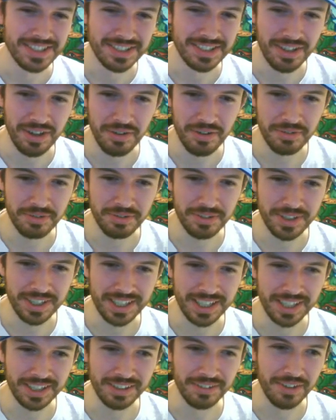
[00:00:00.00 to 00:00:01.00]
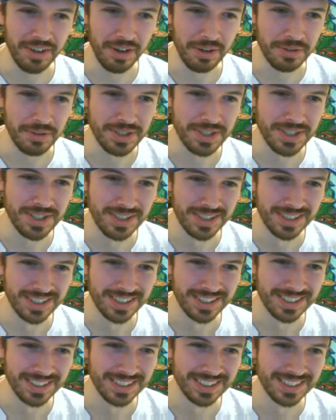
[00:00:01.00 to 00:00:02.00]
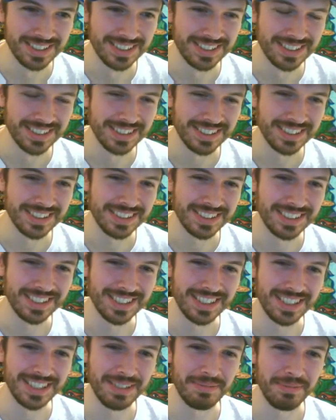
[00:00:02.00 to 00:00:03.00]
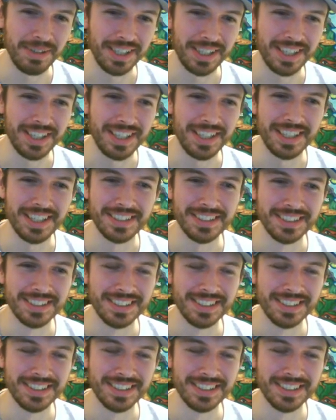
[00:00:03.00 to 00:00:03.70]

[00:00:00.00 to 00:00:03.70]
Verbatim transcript: so freaking gross. Oh my god.